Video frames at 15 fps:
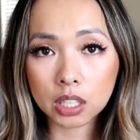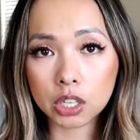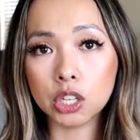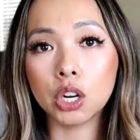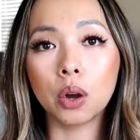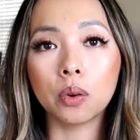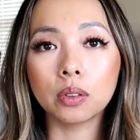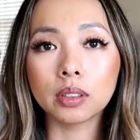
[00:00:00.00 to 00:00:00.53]
You
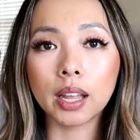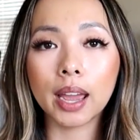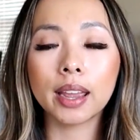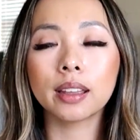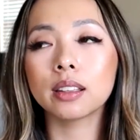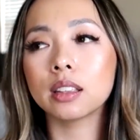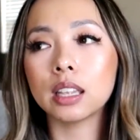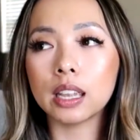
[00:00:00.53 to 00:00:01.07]
know, like,
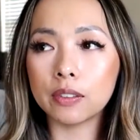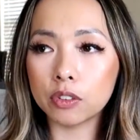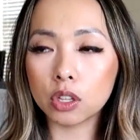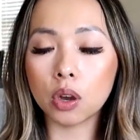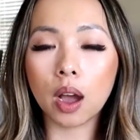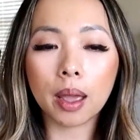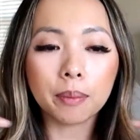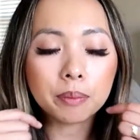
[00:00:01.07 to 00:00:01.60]
even
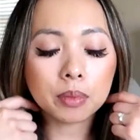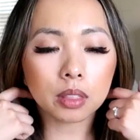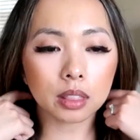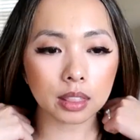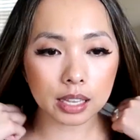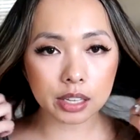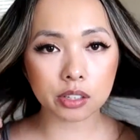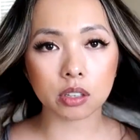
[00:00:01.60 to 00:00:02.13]
though
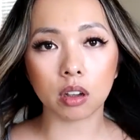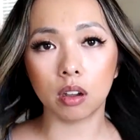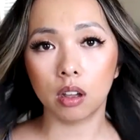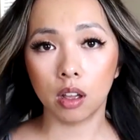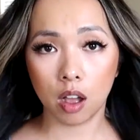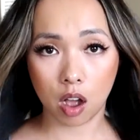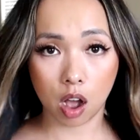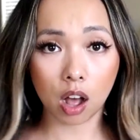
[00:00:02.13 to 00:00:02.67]

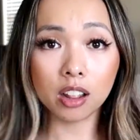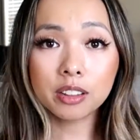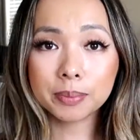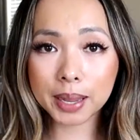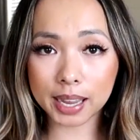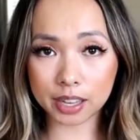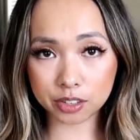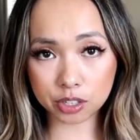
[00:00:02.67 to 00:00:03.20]
all of
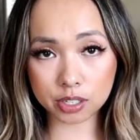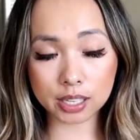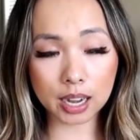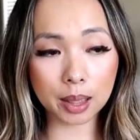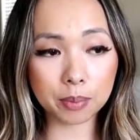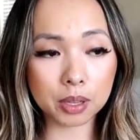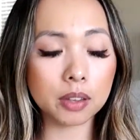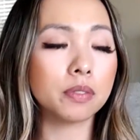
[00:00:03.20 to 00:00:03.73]
my answers that
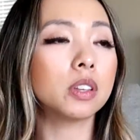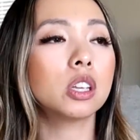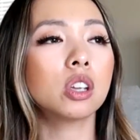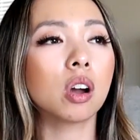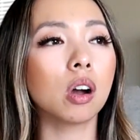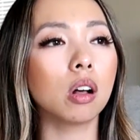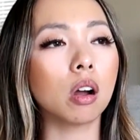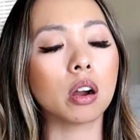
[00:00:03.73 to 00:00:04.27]
I'm giving
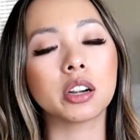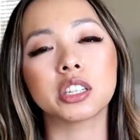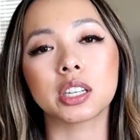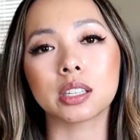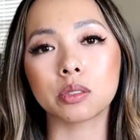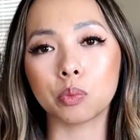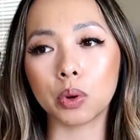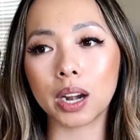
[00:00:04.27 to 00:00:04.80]
y'all are
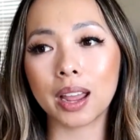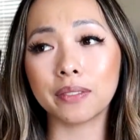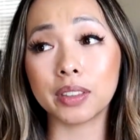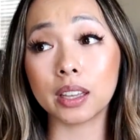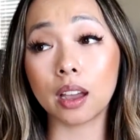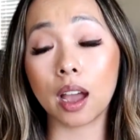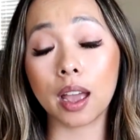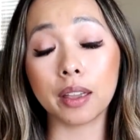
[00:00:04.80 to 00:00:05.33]
just what
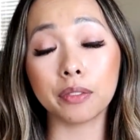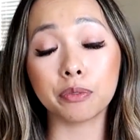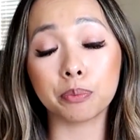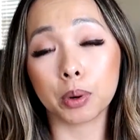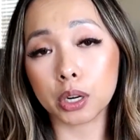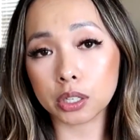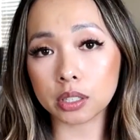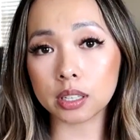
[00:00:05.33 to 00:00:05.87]
I've
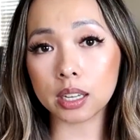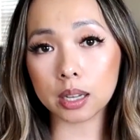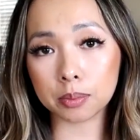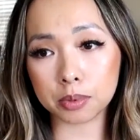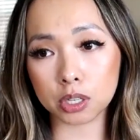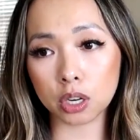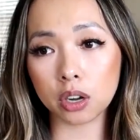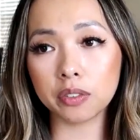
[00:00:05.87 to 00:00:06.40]
personally
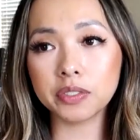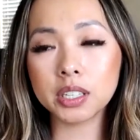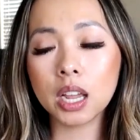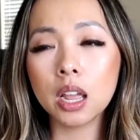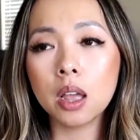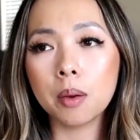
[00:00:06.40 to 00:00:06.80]
observed,